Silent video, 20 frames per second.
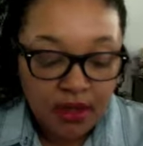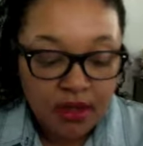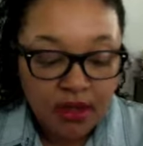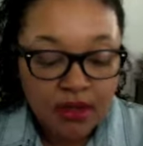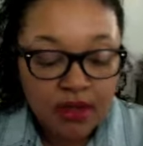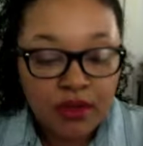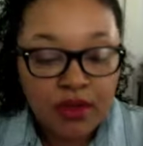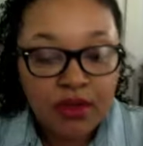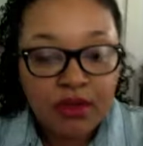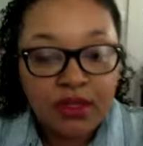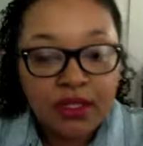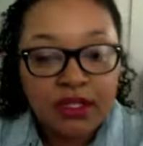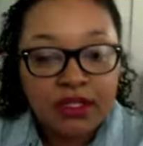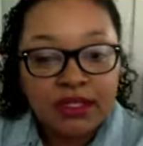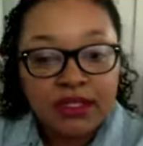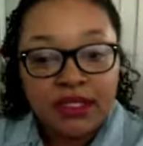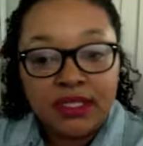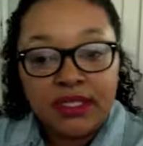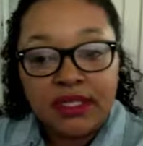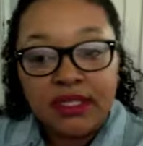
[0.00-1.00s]
so the
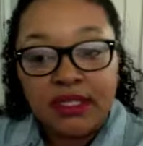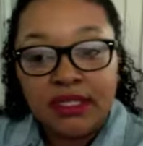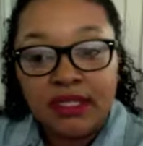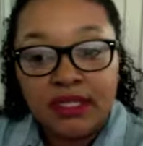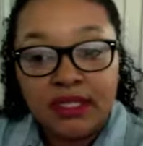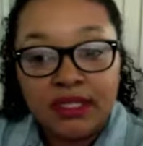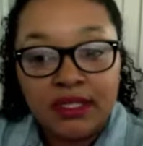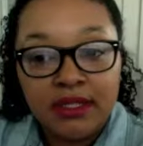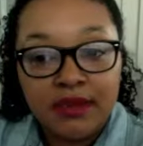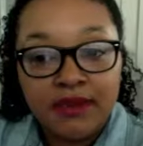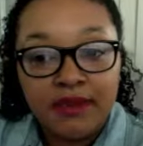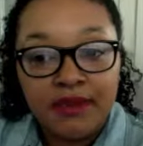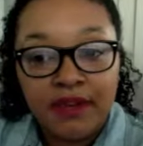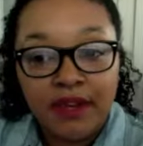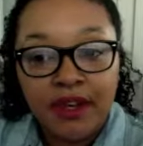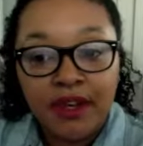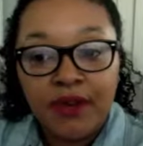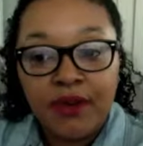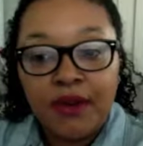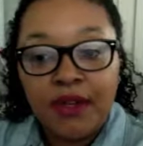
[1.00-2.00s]
consistency is
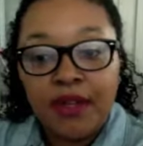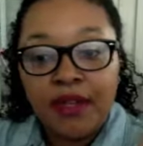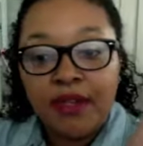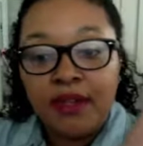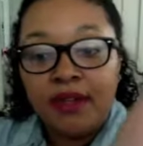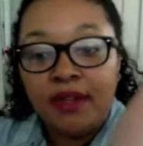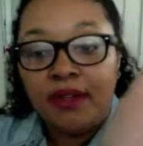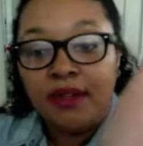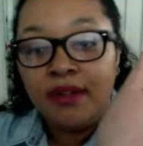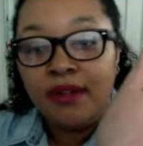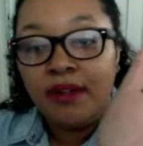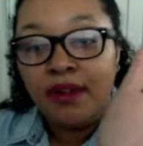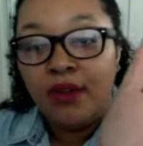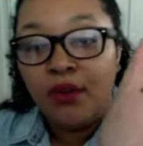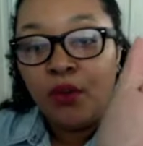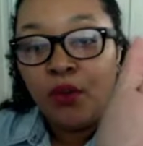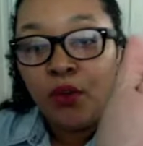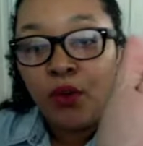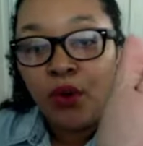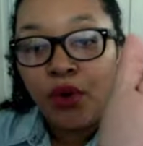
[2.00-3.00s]
very
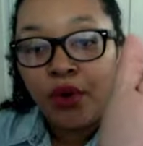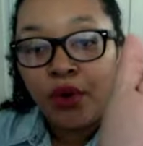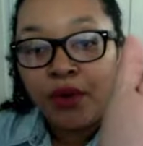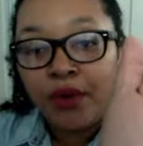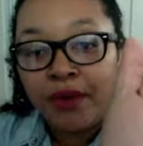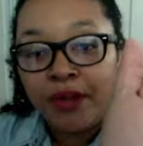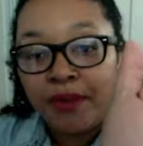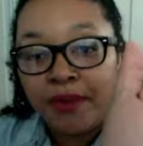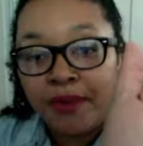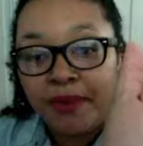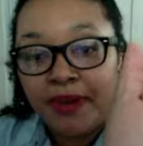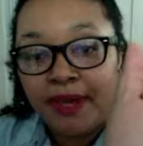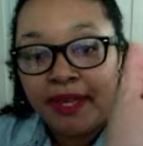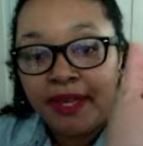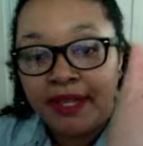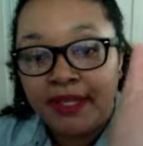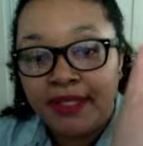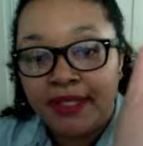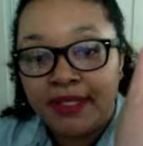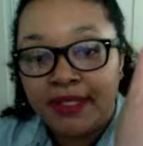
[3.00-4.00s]
watery
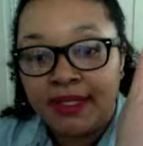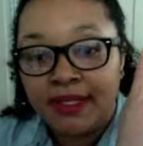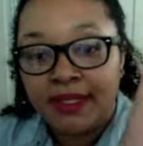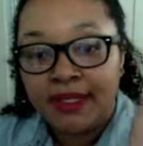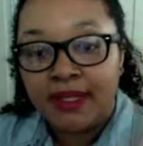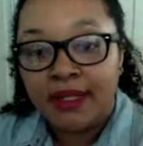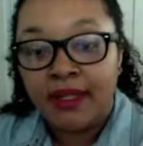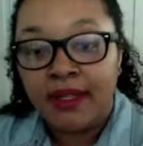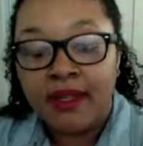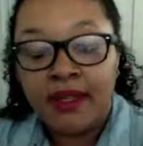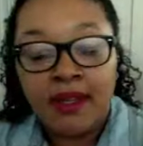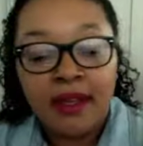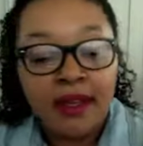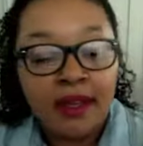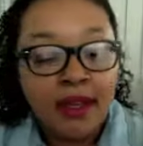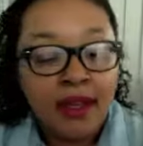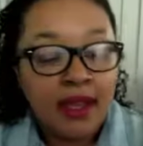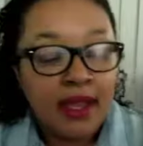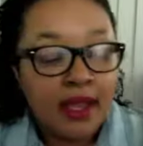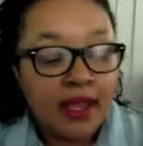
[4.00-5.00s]
base
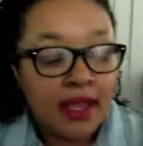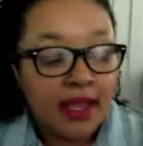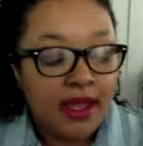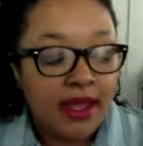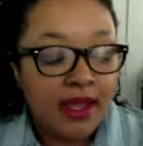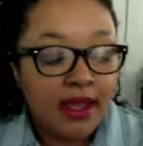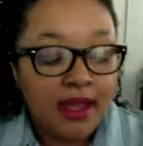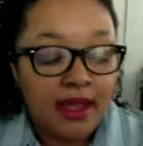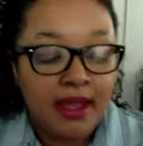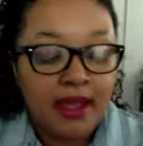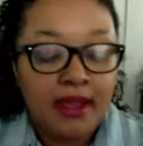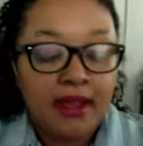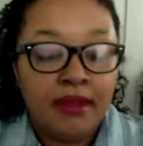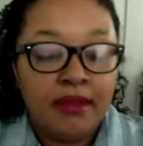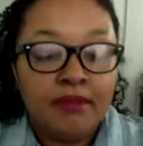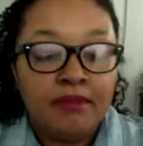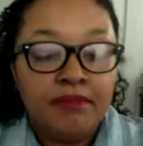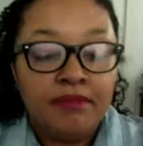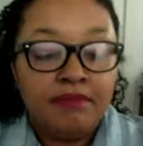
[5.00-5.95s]
and